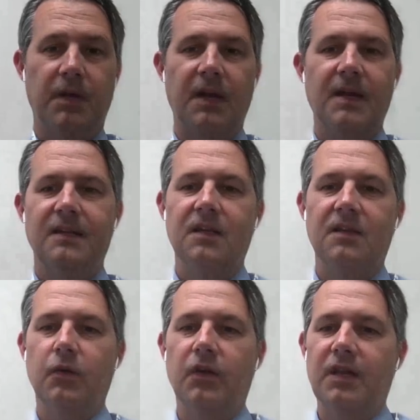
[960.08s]
I think the
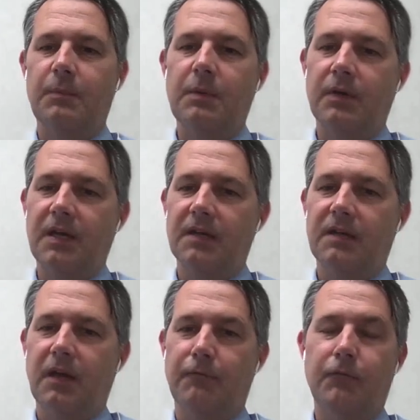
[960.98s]
only thing people get
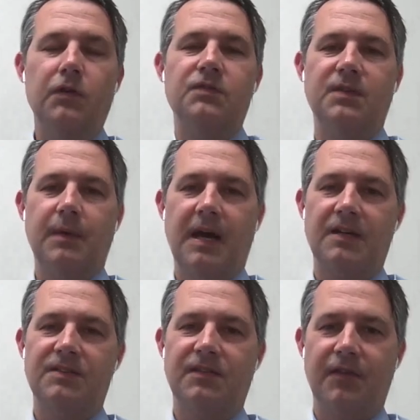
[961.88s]
confused about
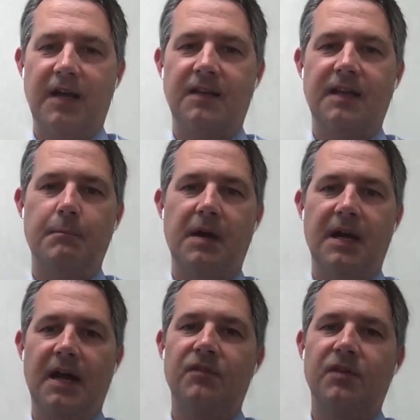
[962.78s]
is the fact that they might
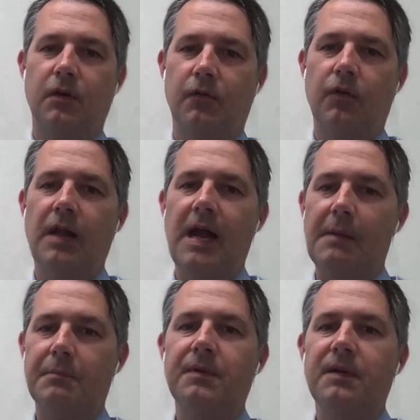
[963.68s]
have to
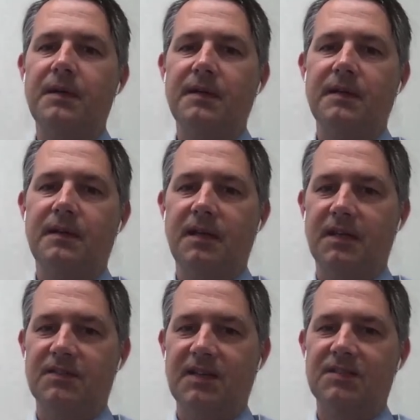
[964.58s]
overlap the
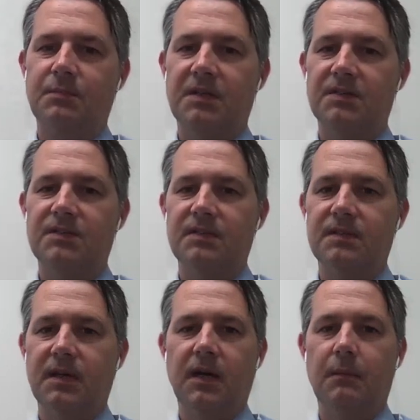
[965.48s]
assessments
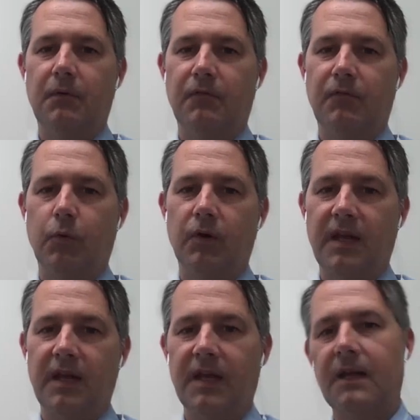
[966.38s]
before
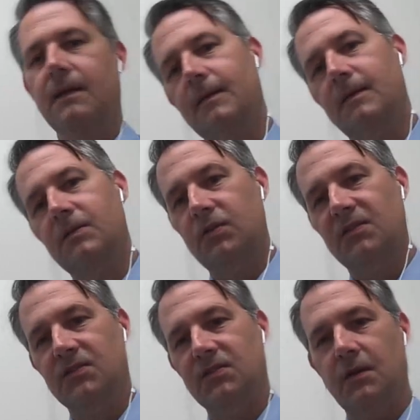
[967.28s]
they
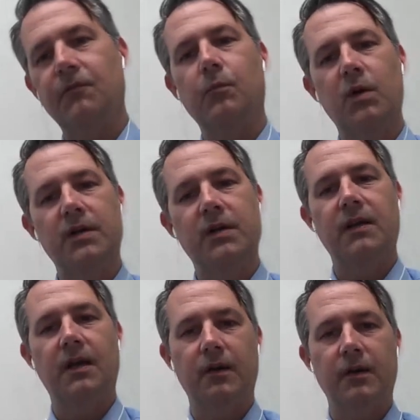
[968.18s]
transition from one to the
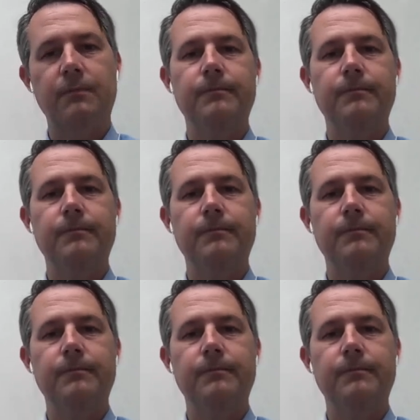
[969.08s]
other.